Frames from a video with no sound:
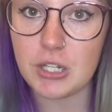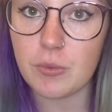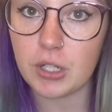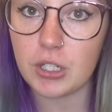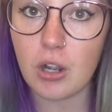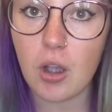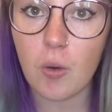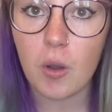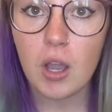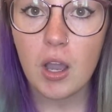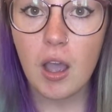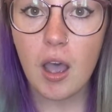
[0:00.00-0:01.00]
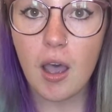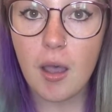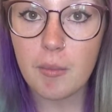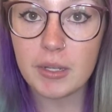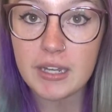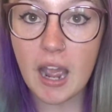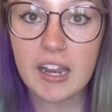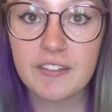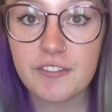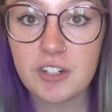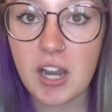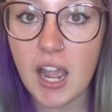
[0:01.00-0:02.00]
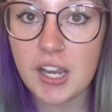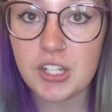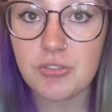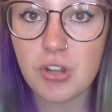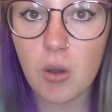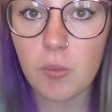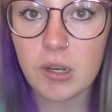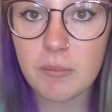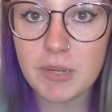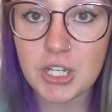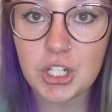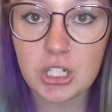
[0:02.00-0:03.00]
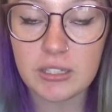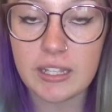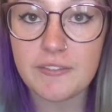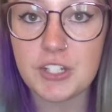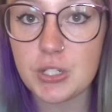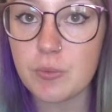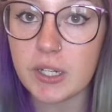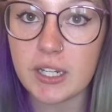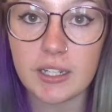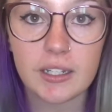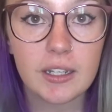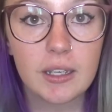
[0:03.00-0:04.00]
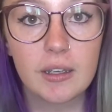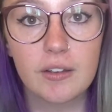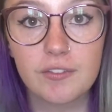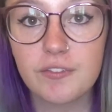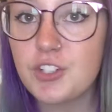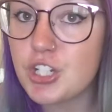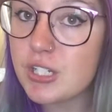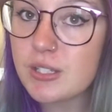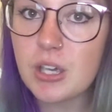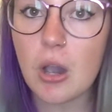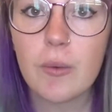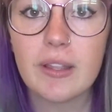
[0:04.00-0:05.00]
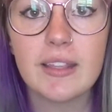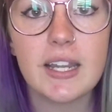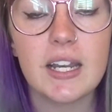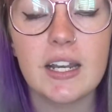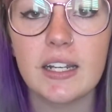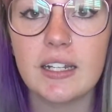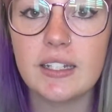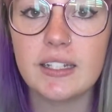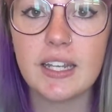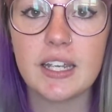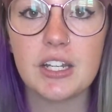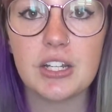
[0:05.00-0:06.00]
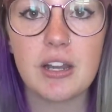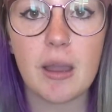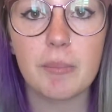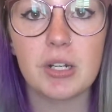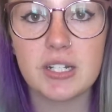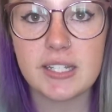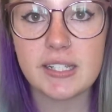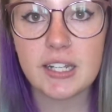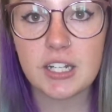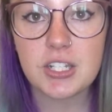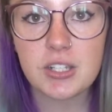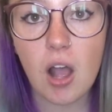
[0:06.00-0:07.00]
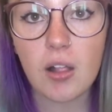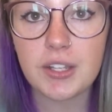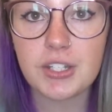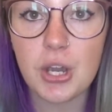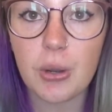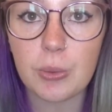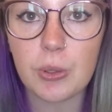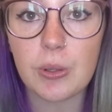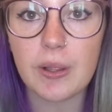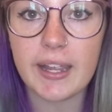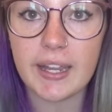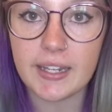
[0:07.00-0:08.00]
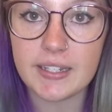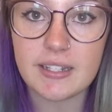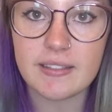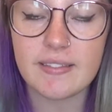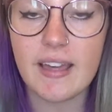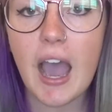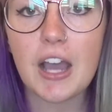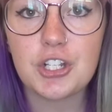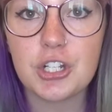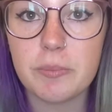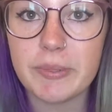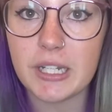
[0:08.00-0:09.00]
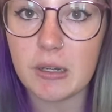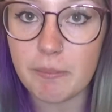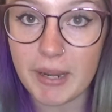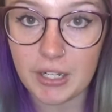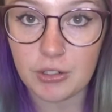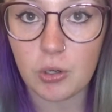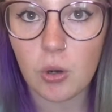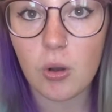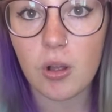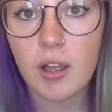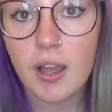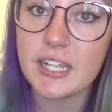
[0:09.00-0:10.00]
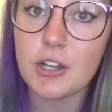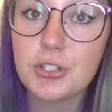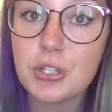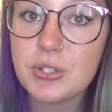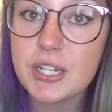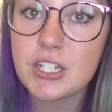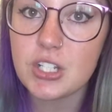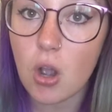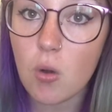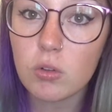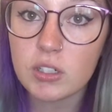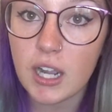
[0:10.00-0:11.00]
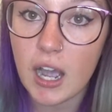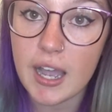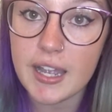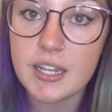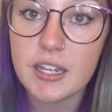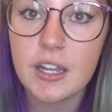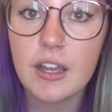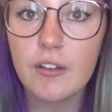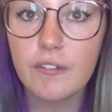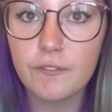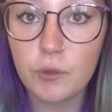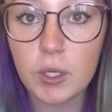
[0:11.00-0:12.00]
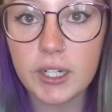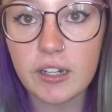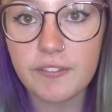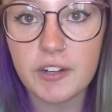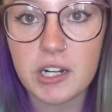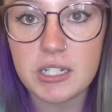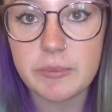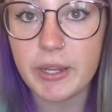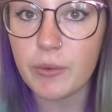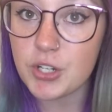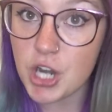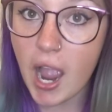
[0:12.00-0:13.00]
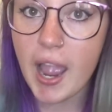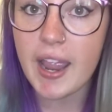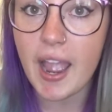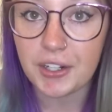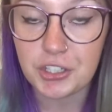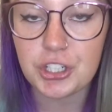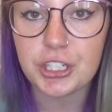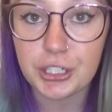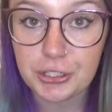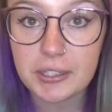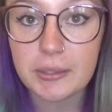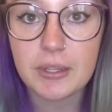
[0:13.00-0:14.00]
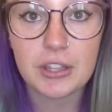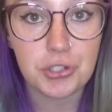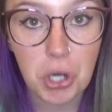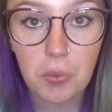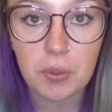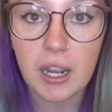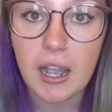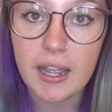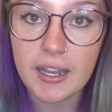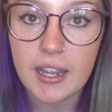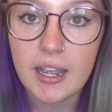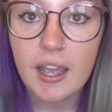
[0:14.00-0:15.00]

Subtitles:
You want to go 9 for 9. You don't want to miss your lifts. You want to just go in there, get your numbers, get a solid total, and that should be your main goal. They also say don't cut for your first meet, which I actually agree with. Don't cut.